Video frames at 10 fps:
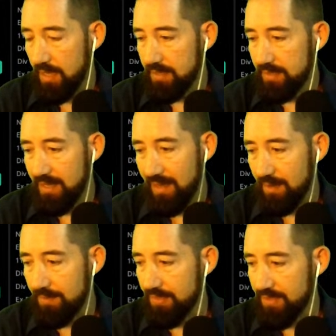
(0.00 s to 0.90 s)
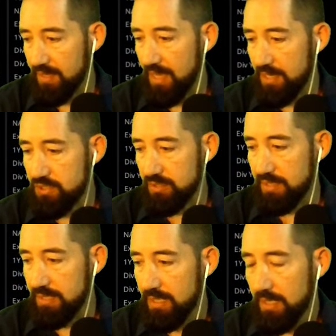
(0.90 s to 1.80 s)
yeah, I, I think
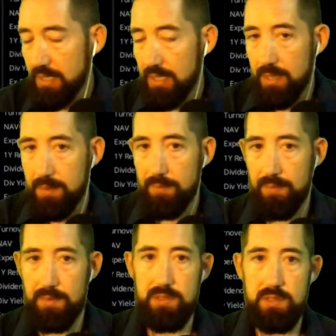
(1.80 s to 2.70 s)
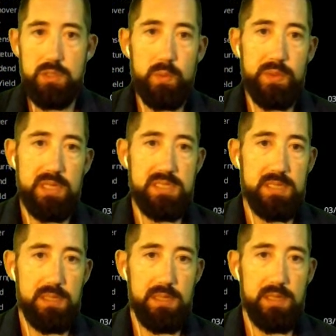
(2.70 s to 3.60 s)
actually two things.
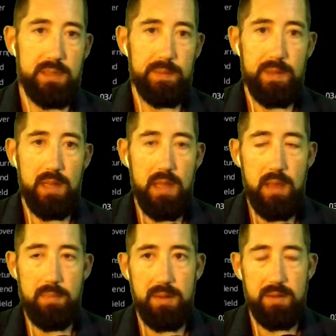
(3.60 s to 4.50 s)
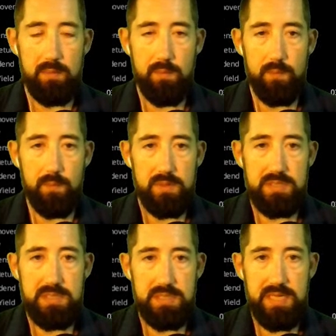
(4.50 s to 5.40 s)
I mean,
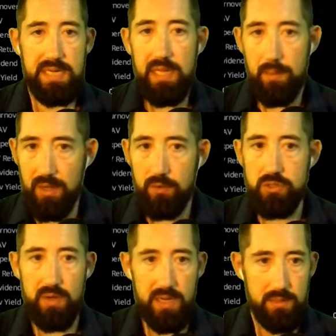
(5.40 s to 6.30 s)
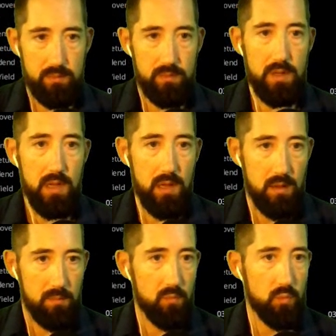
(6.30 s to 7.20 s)
TD Ameritrade,
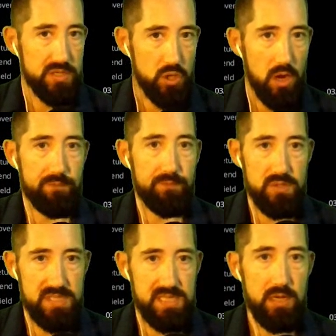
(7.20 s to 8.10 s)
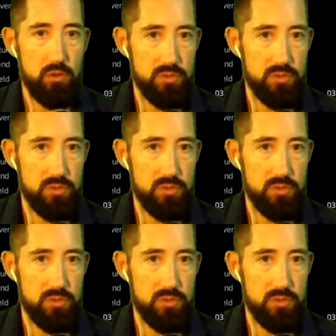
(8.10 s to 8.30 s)
um, which offers Think or